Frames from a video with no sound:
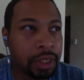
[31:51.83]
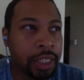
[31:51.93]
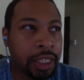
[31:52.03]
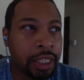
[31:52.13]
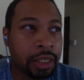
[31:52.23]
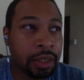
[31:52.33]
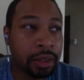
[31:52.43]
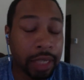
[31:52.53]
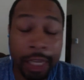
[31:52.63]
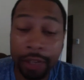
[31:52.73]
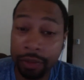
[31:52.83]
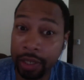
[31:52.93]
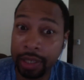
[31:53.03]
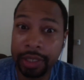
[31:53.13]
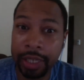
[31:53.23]
then in
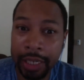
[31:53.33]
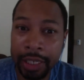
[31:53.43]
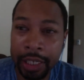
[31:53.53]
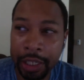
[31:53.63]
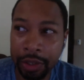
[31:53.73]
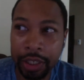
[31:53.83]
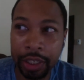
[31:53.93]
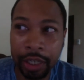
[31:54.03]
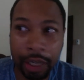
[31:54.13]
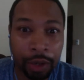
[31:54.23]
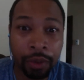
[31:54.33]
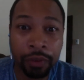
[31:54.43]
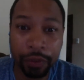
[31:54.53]
real estate, then you need to go